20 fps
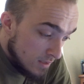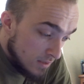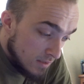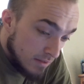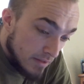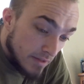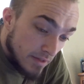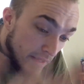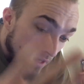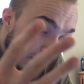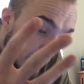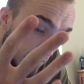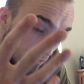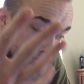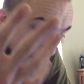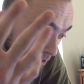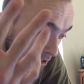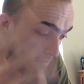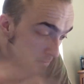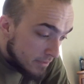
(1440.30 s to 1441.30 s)
Like, hell,
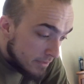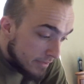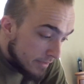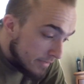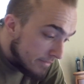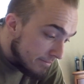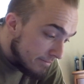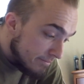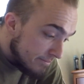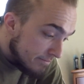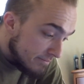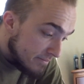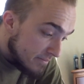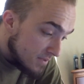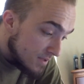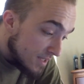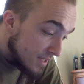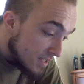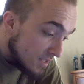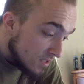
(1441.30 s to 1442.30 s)
maybe
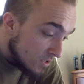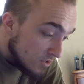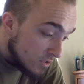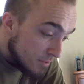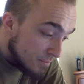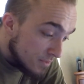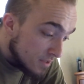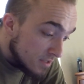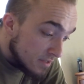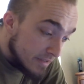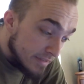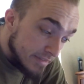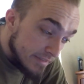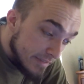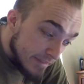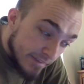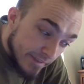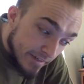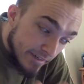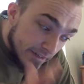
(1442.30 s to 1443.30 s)
take a trip to
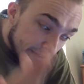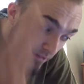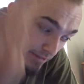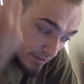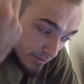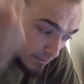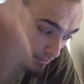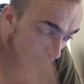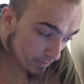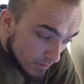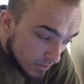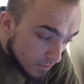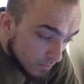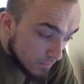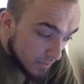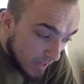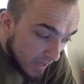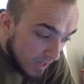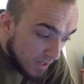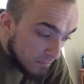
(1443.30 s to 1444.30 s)
Disneyland, or go
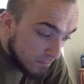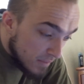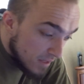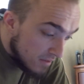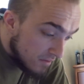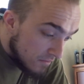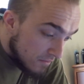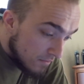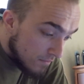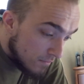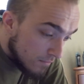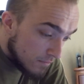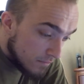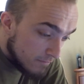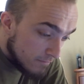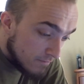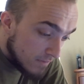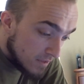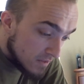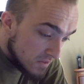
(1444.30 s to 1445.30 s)
camping, or
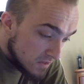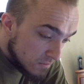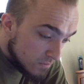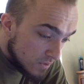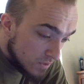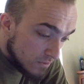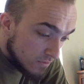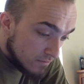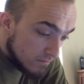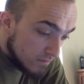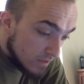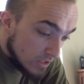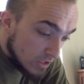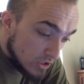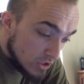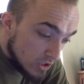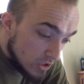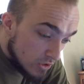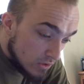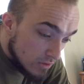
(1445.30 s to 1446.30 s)
find some new
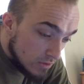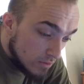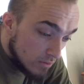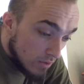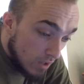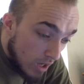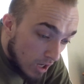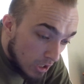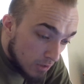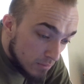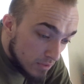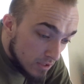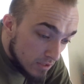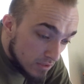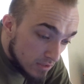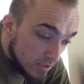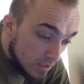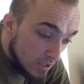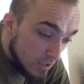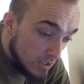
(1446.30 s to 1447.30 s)
adventures or
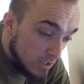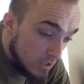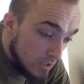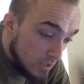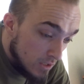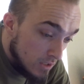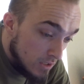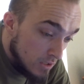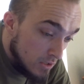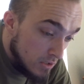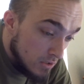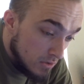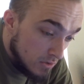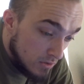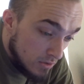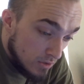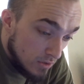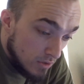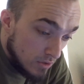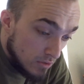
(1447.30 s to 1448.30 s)
hobbies
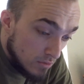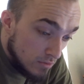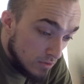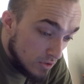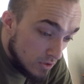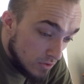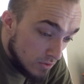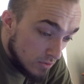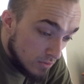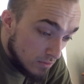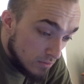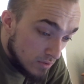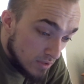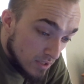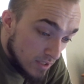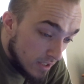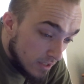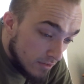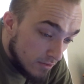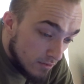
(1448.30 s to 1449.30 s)
to go do
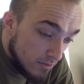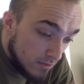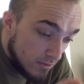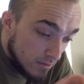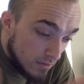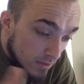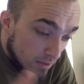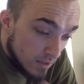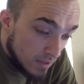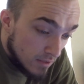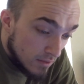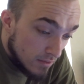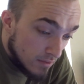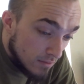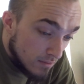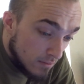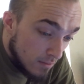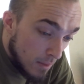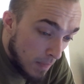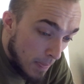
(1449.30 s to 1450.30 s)
together.
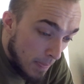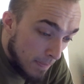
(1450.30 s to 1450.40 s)
And